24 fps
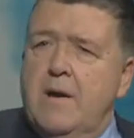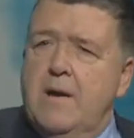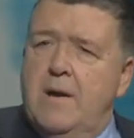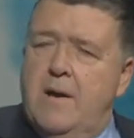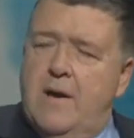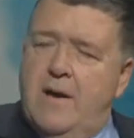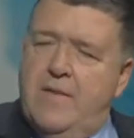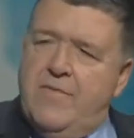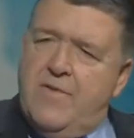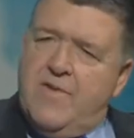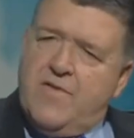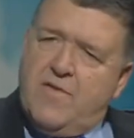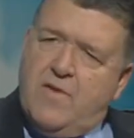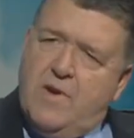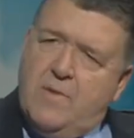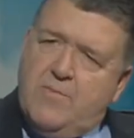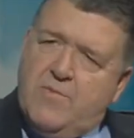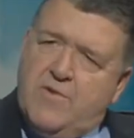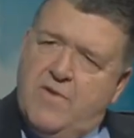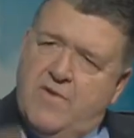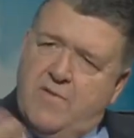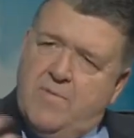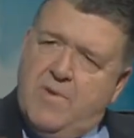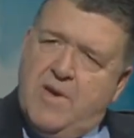enjoy. And the
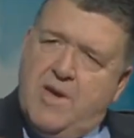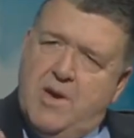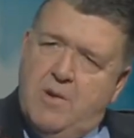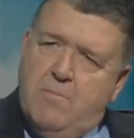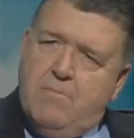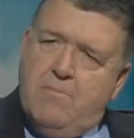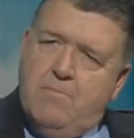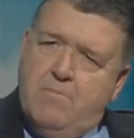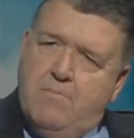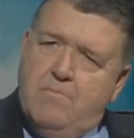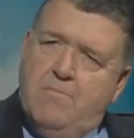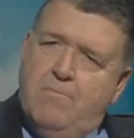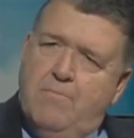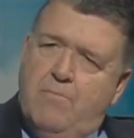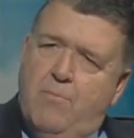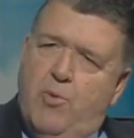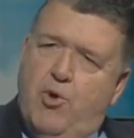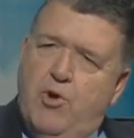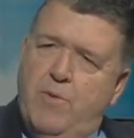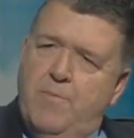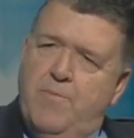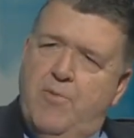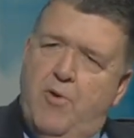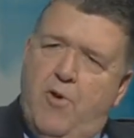scriptures become
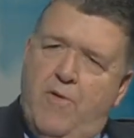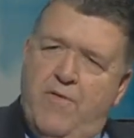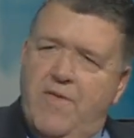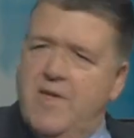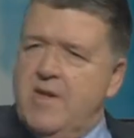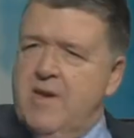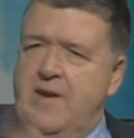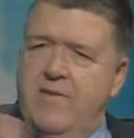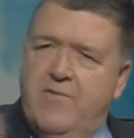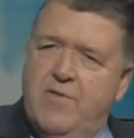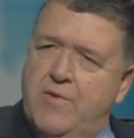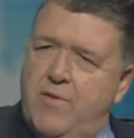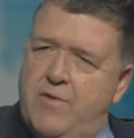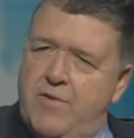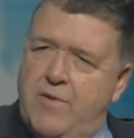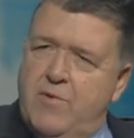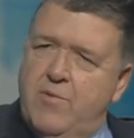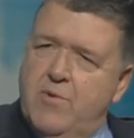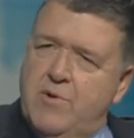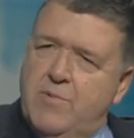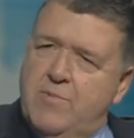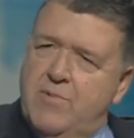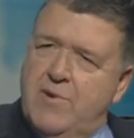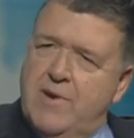more important than you ever thought they
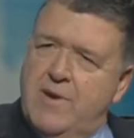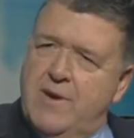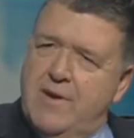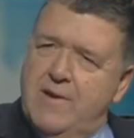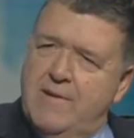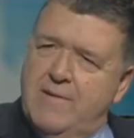would be.